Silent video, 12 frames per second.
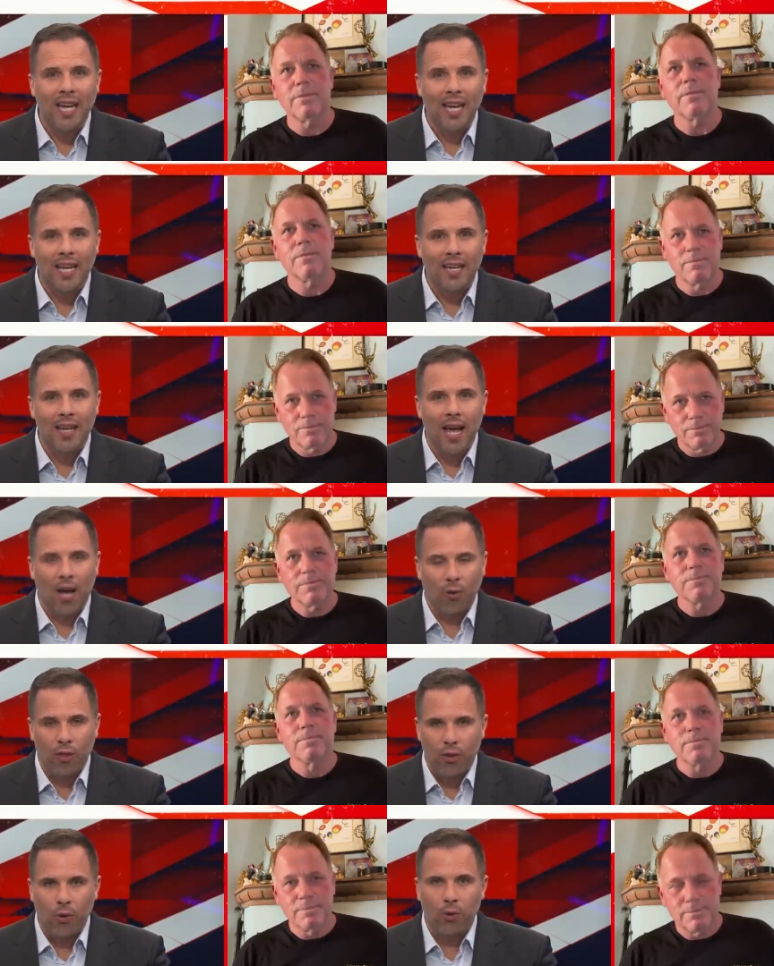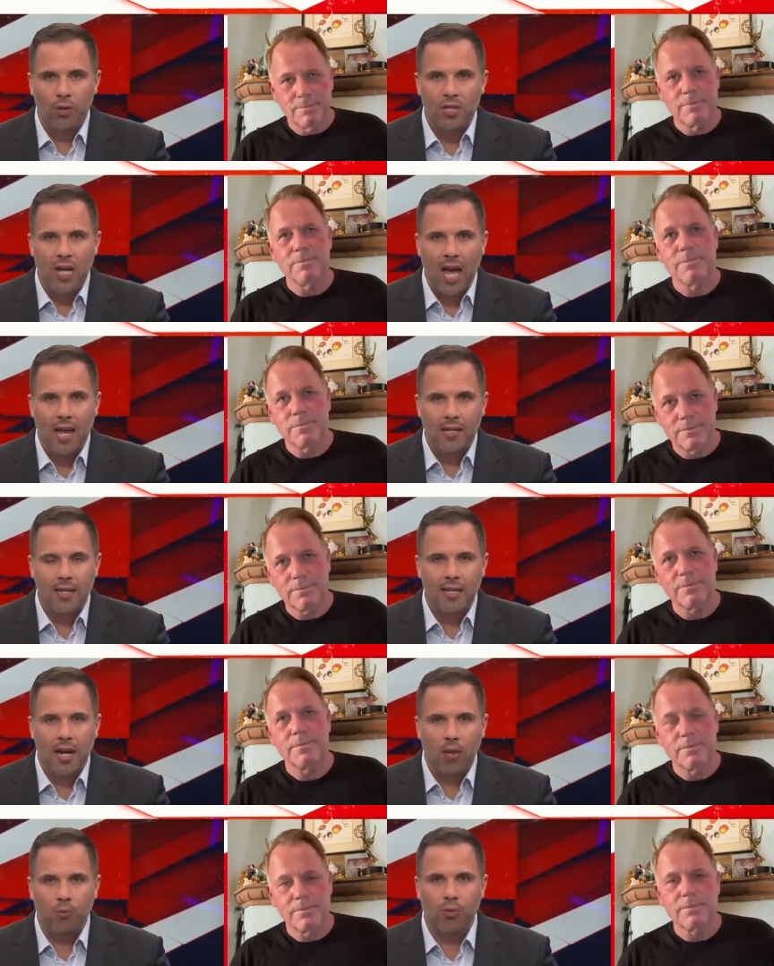Speaker 1: in our thoughts and
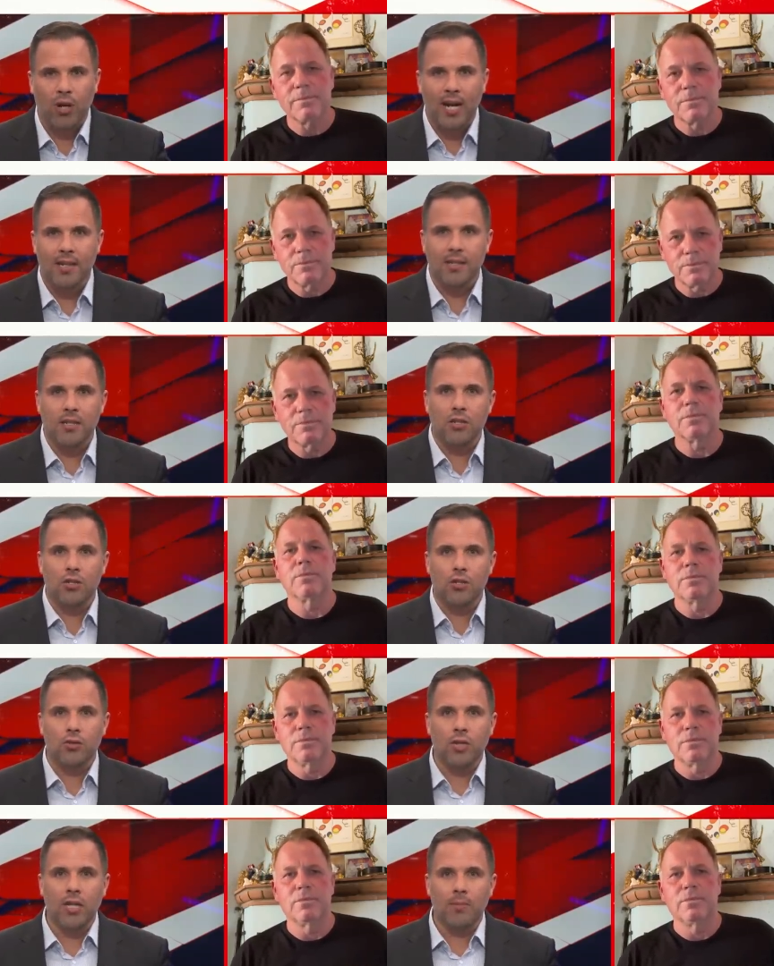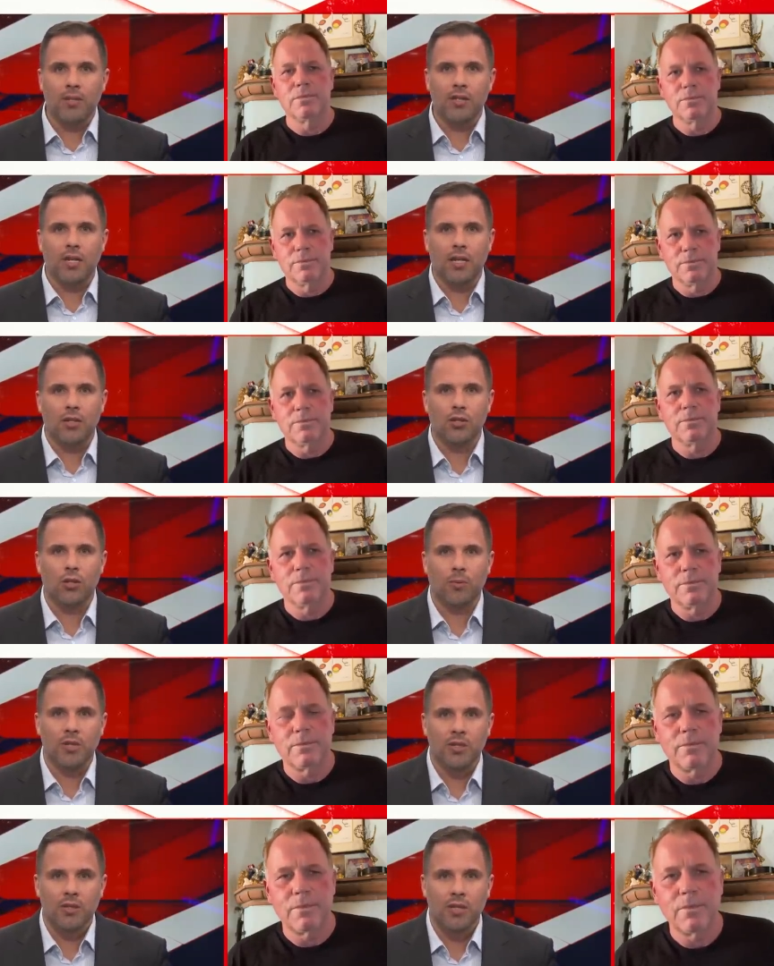in our prayers. And do keep in touch,
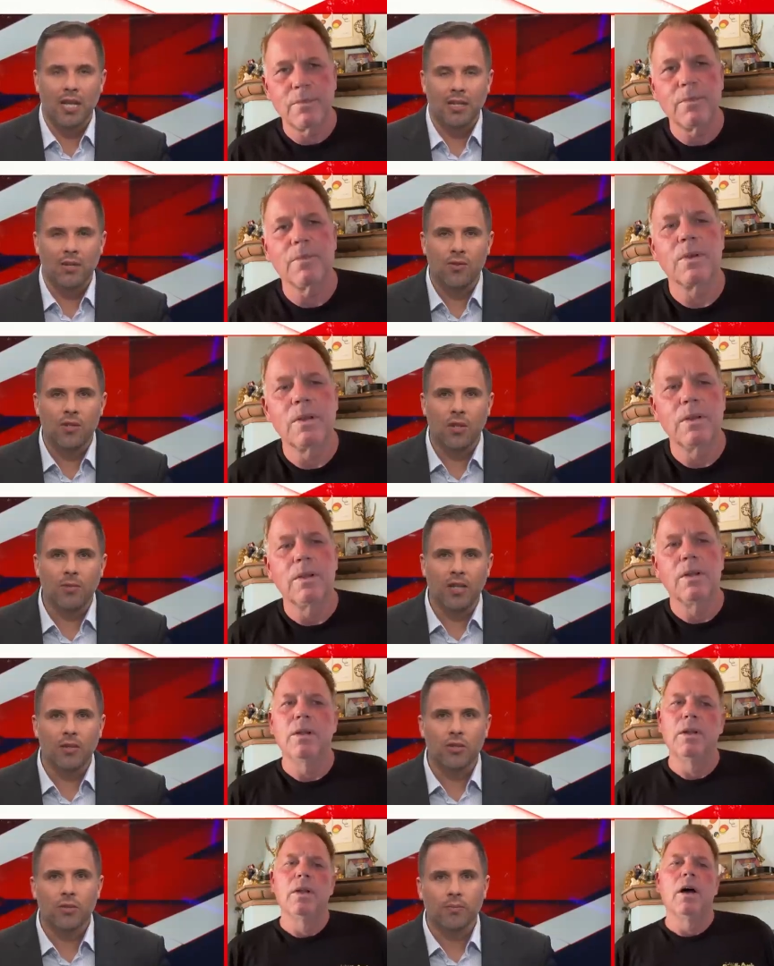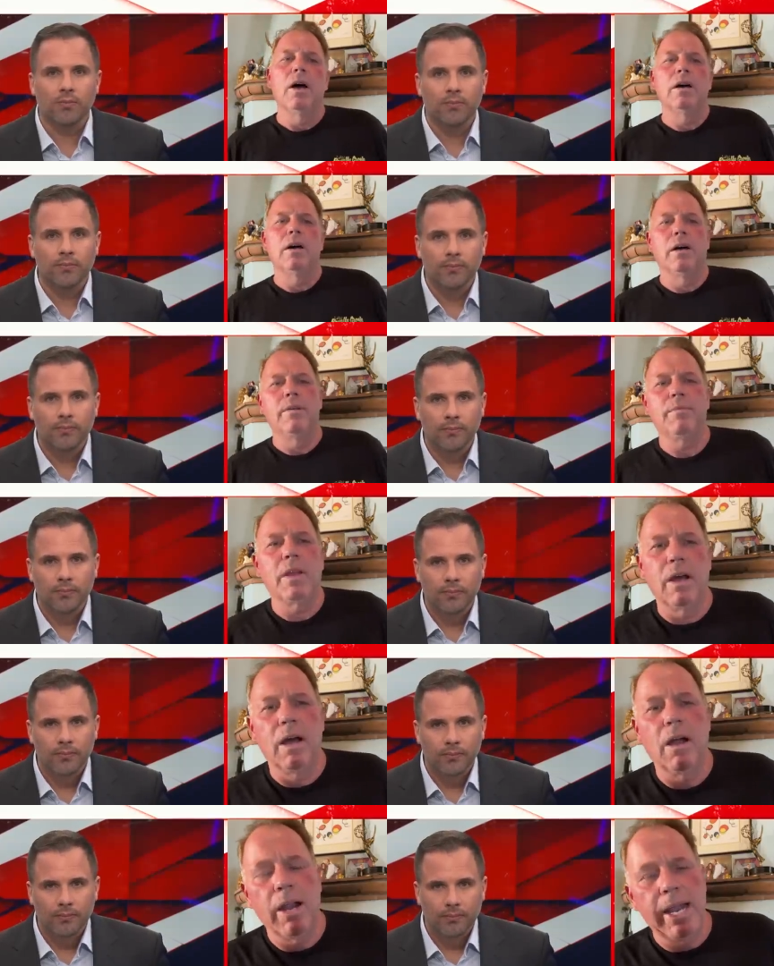Thomas. Thank you so much.
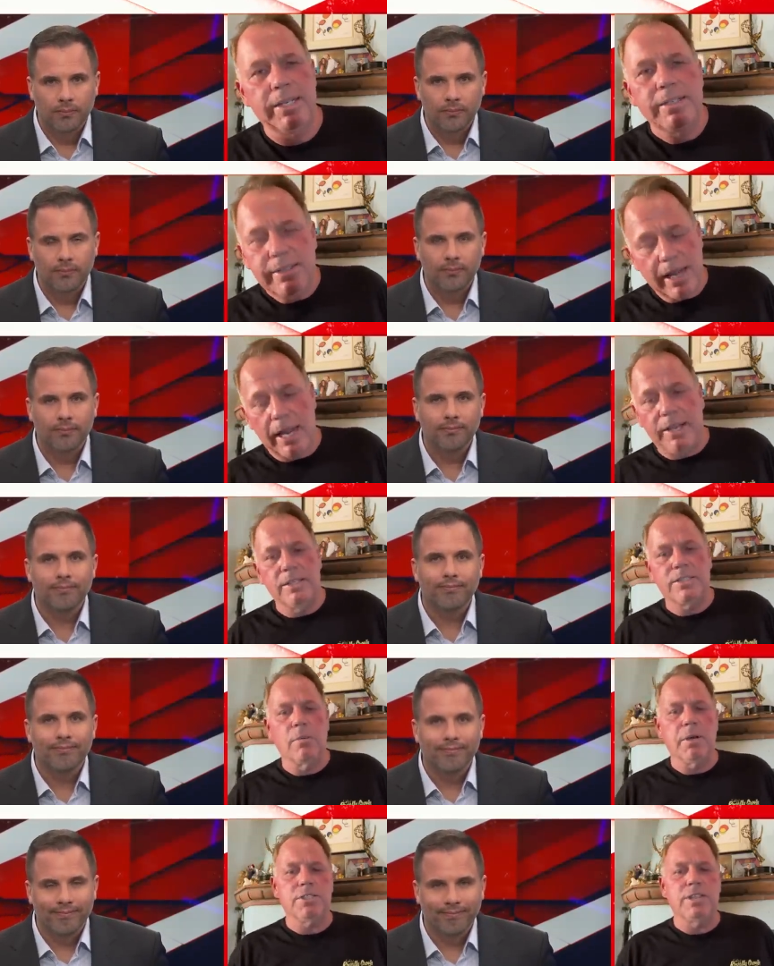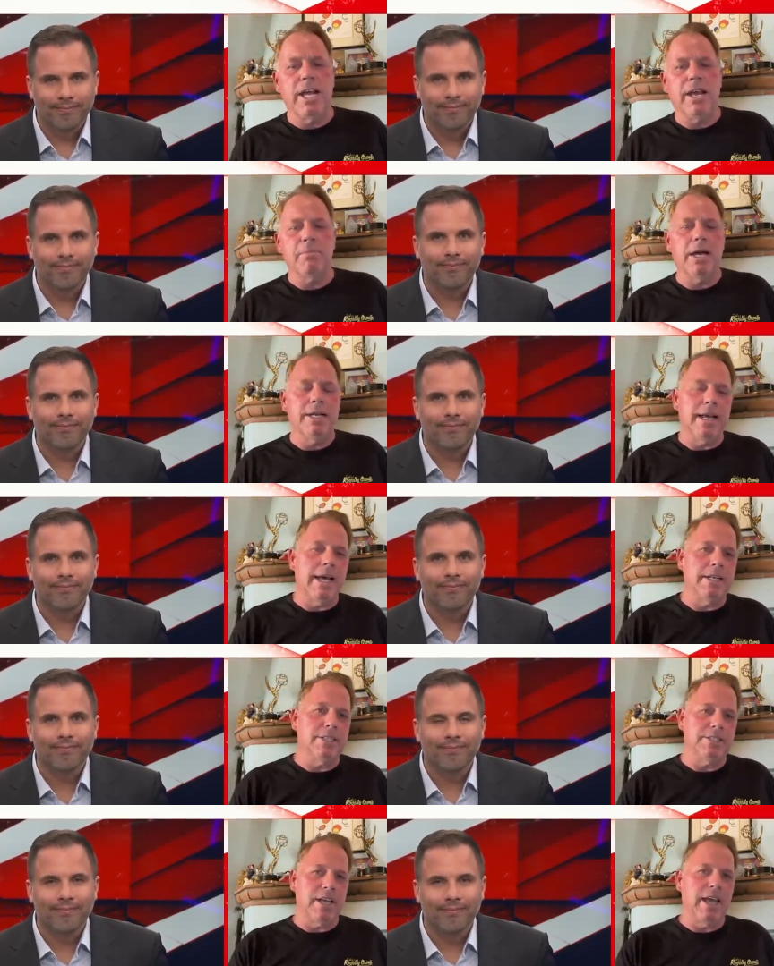
Speaker 2: All right, thank you so much, Dan. My
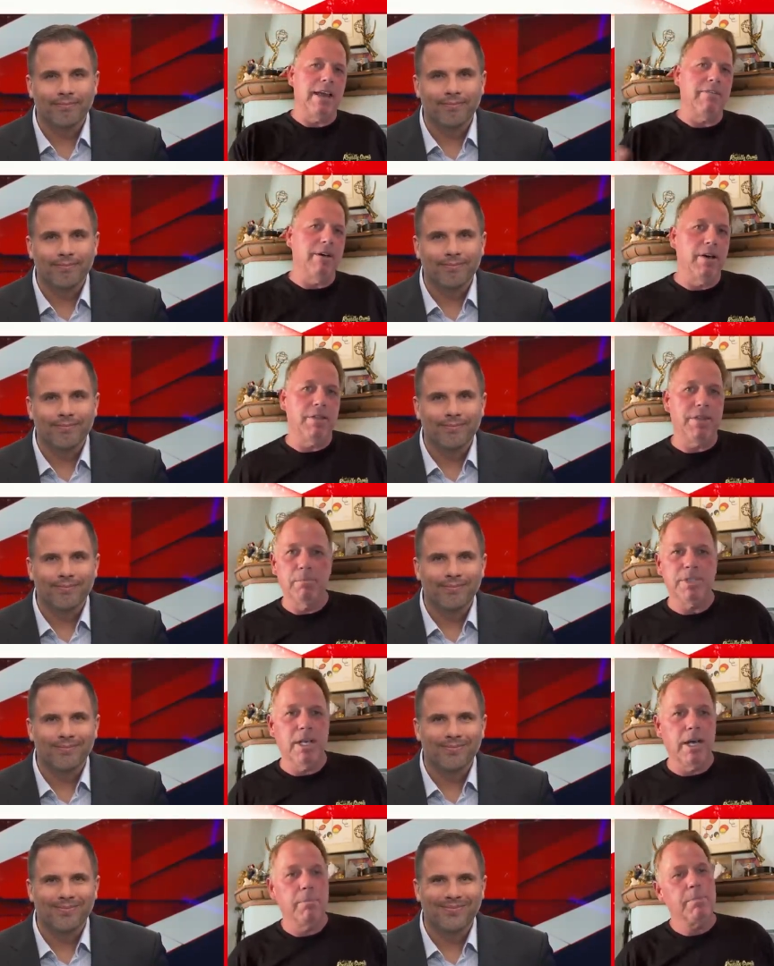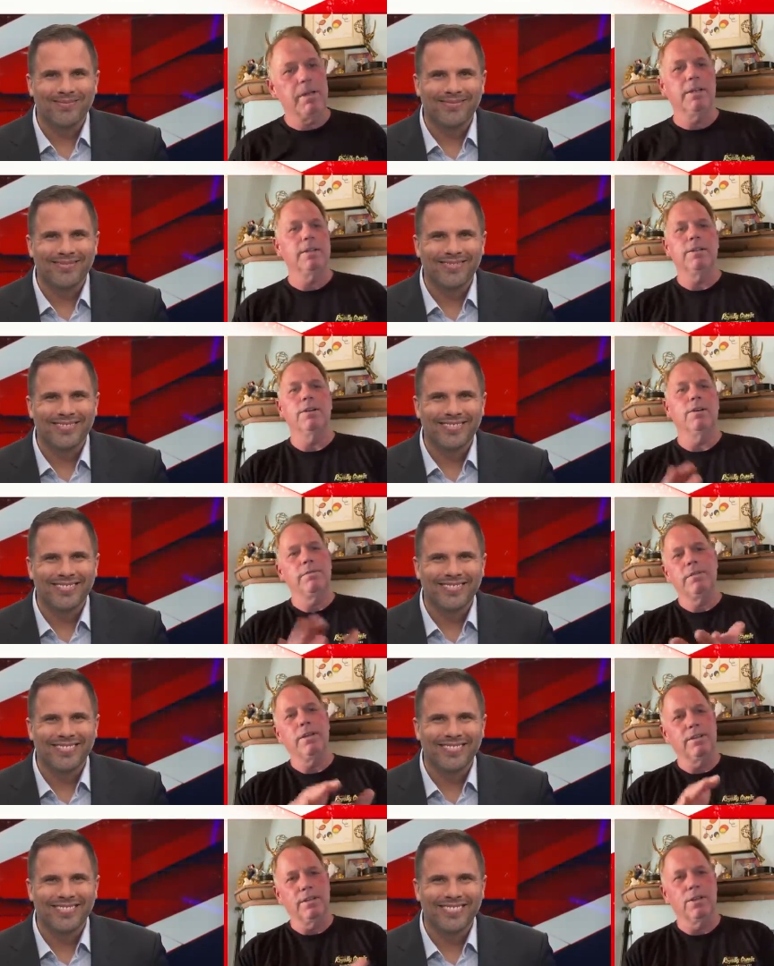dad just gave a thumbs up and a little
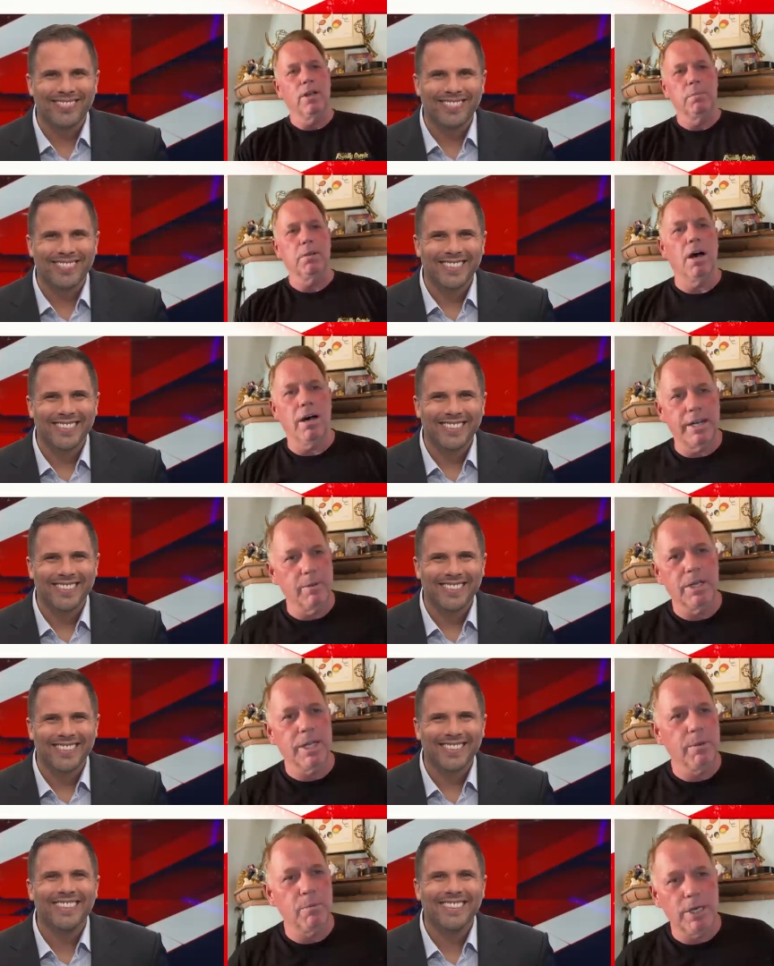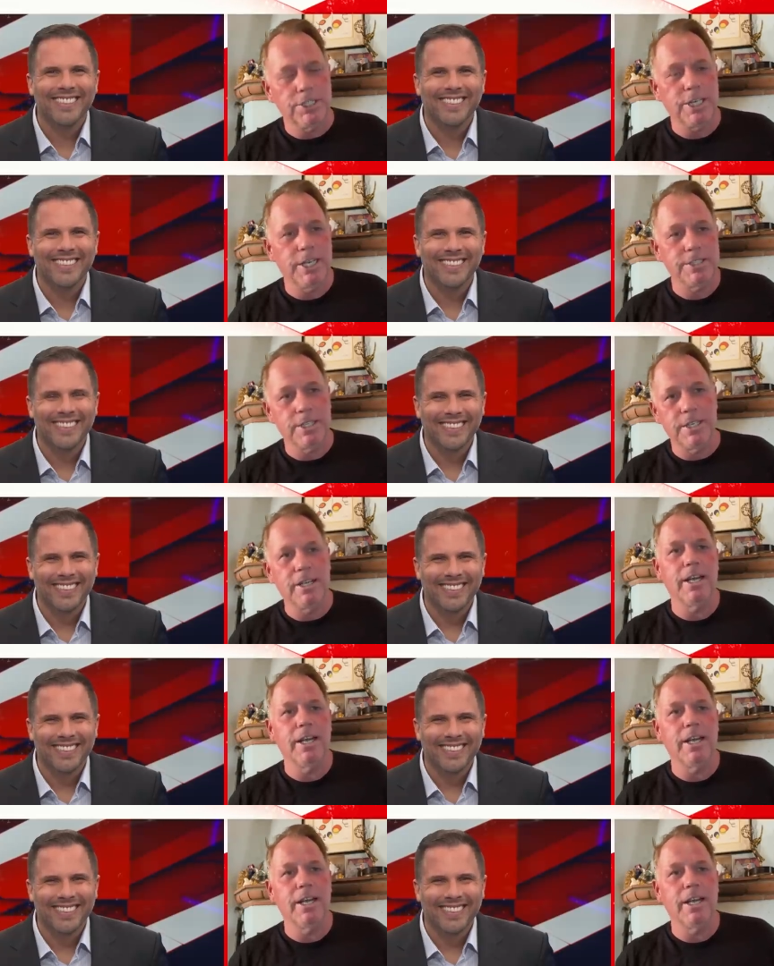a little applaud. He really appreciates it,